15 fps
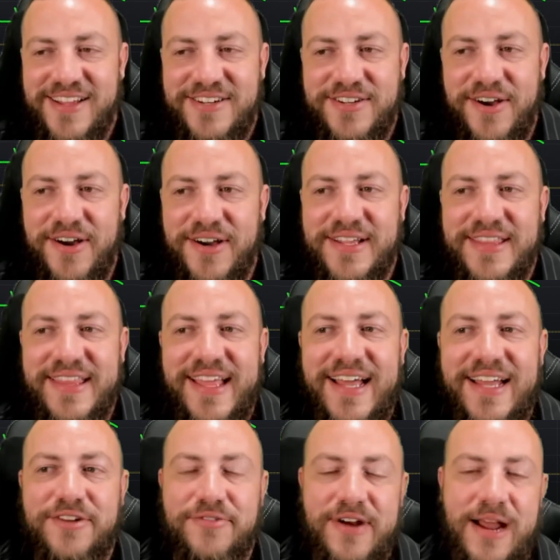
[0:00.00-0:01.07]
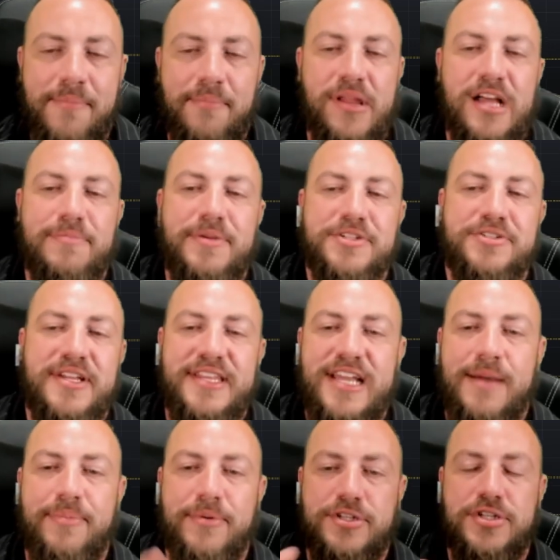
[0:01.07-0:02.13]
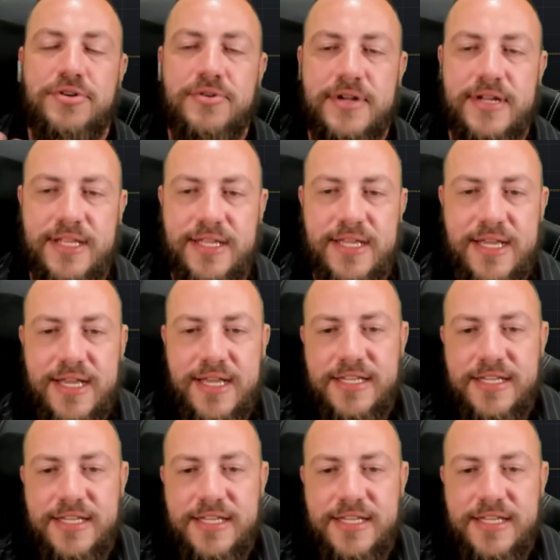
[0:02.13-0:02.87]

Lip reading: Talking that crap. Blockbuster had the opportunity